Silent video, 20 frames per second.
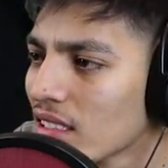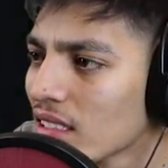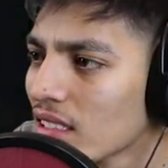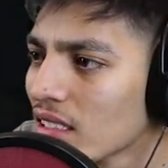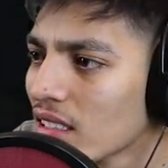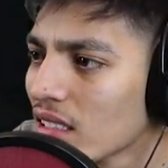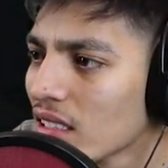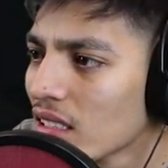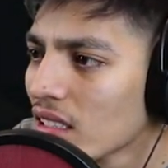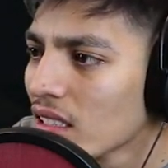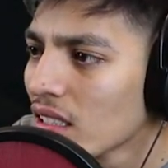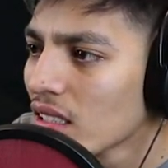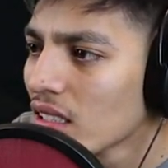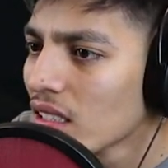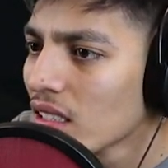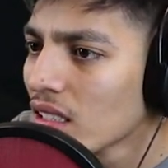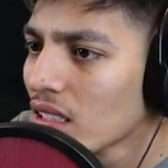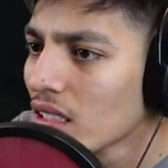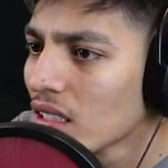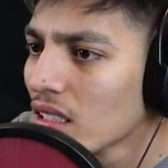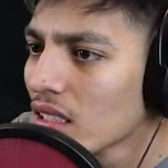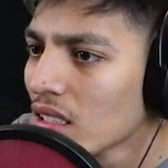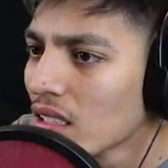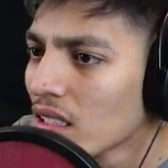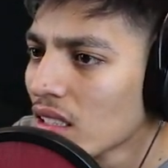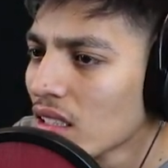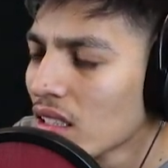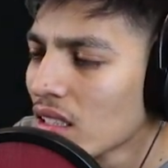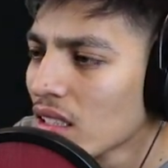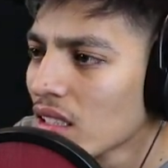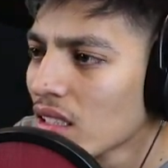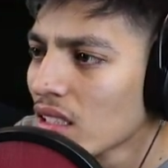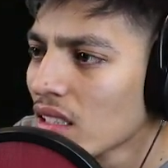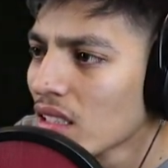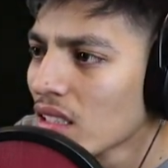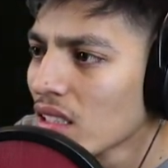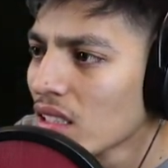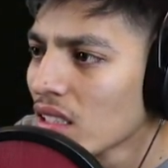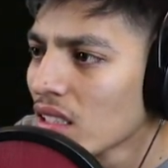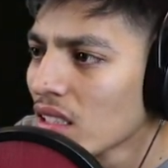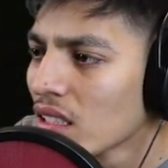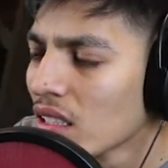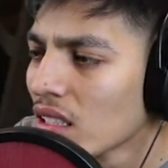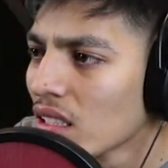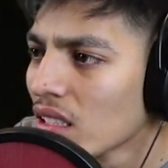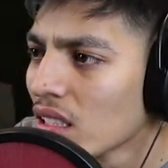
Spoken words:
Nothing is said.